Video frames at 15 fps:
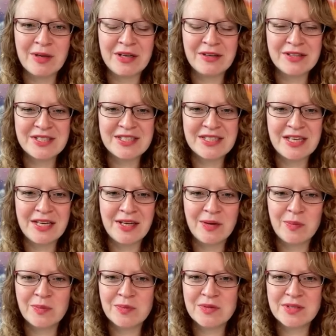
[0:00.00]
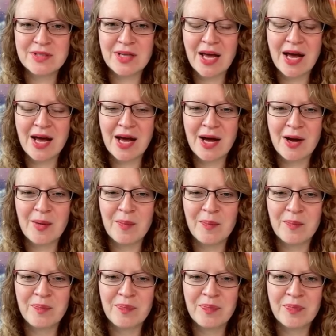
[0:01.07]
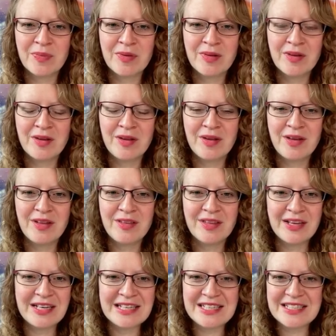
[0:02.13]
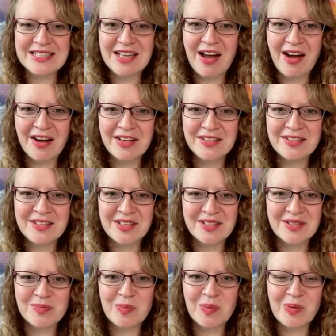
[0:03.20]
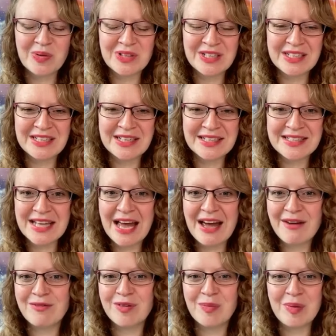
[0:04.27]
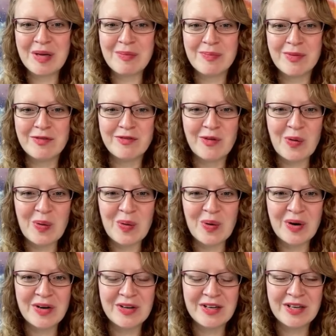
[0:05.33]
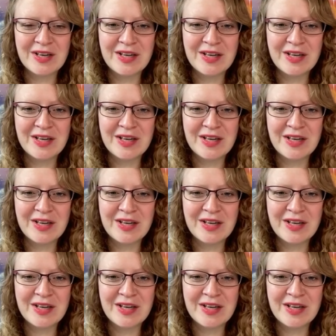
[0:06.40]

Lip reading: And it seems that it is heightened more than it has ever been before.